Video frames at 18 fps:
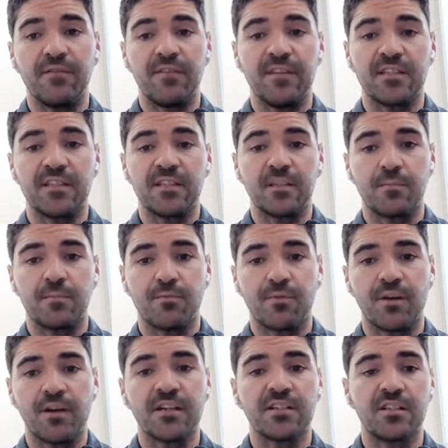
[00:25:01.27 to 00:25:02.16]
you get fitter
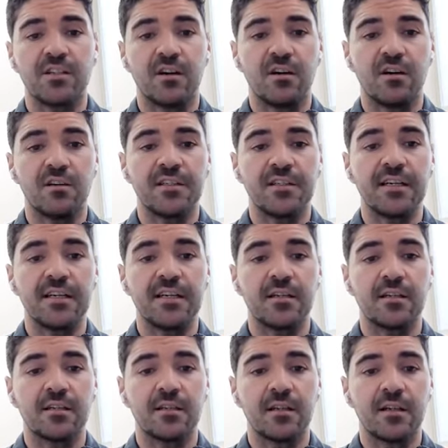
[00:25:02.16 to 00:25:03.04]
prior to your
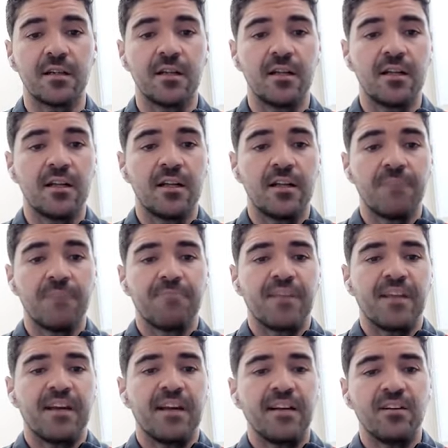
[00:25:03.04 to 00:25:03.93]
holiday,
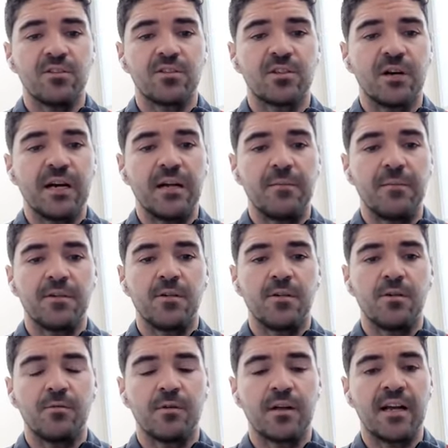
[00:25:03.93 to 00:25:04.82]
and then also help
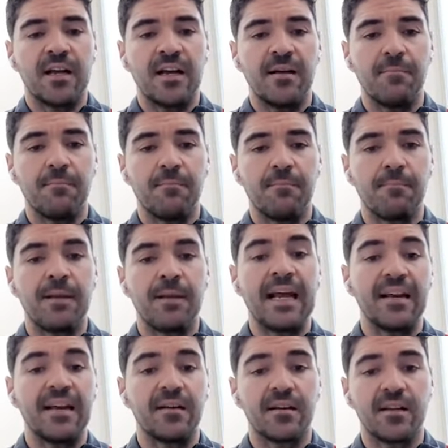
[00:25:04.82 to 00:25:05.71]
you um,
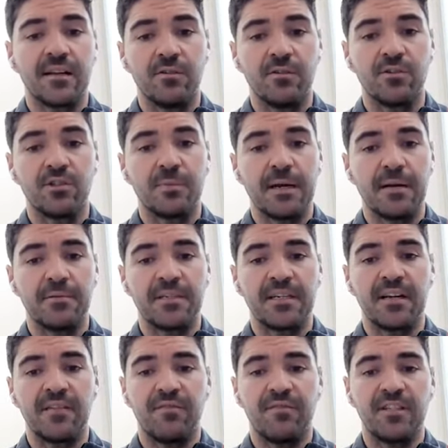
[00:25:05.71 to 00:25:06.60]
plan in order to be able
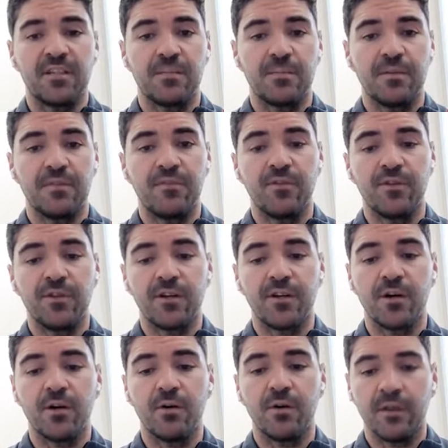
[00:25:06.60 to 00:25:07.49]
to get fitter before
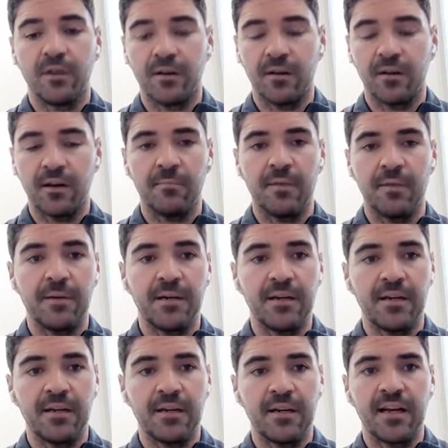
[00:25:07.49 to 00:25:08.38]
you go and, and
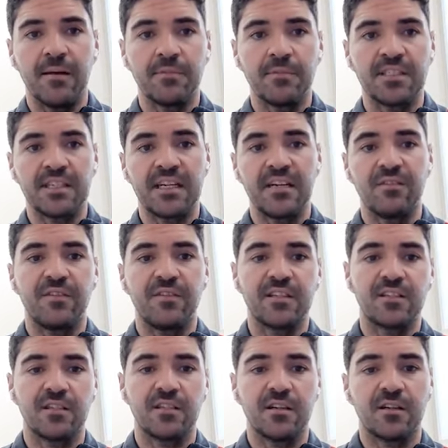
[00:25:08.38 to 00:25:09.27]
maybe um, stay
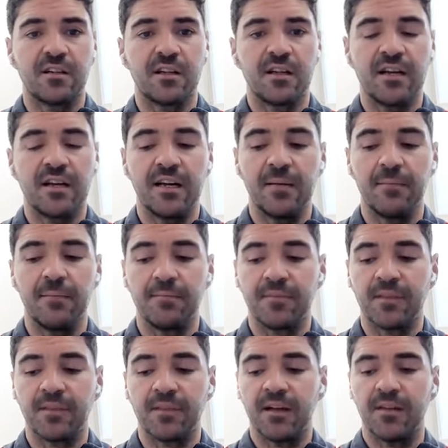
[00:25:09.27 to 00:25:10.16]
fitter
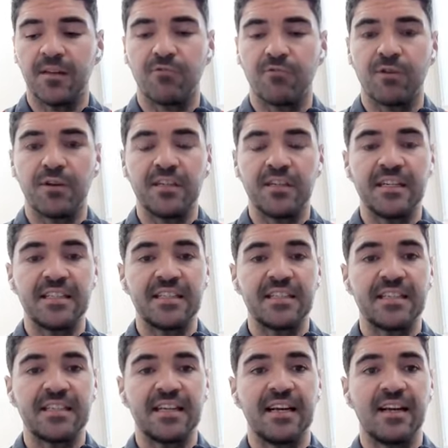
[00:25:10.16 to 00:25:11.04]
um, uh, throughout your
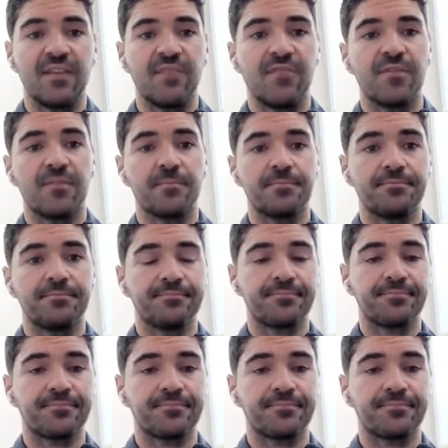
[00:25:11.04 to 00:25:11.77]
day to day life.